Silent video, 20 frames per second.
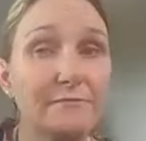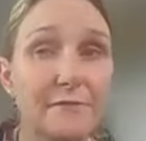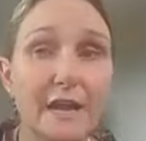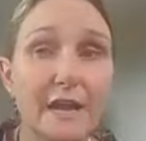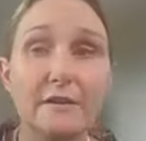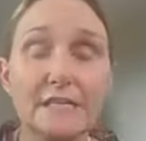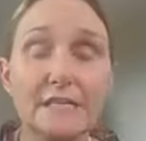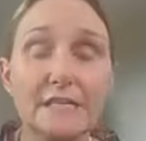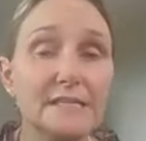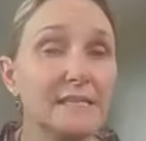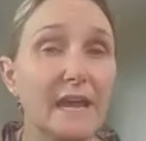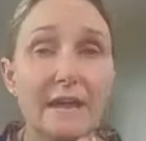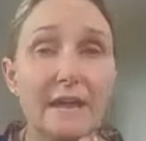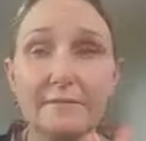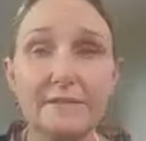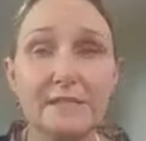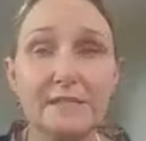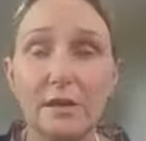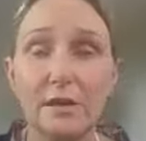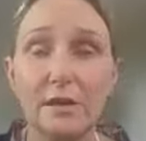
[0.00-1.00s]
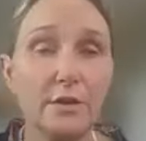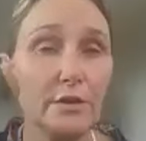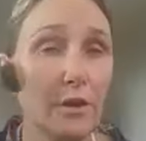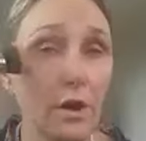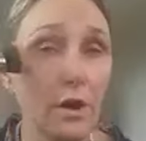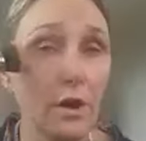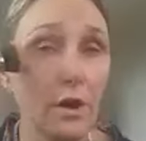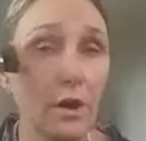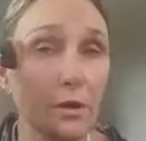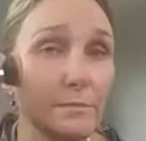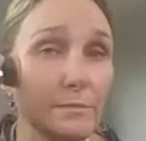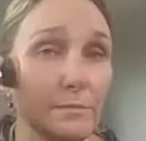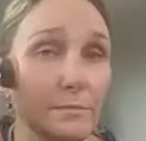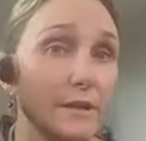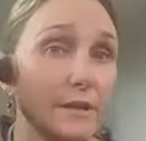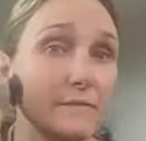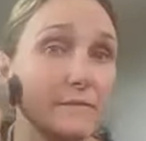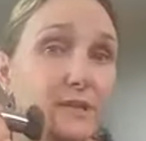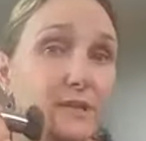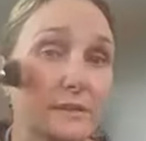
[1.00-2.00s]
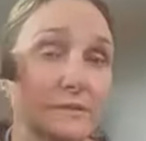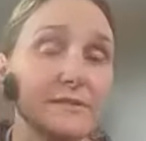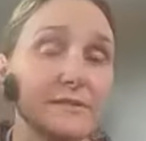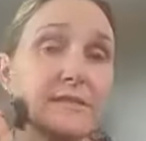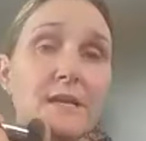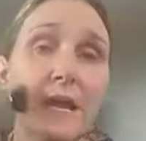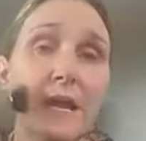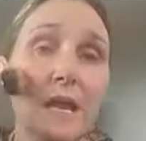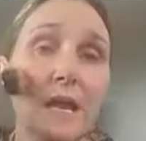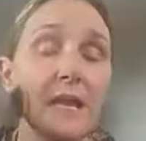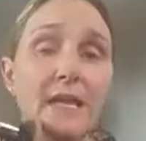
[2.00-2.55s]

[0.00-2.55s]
very safe. It's got no preservatives.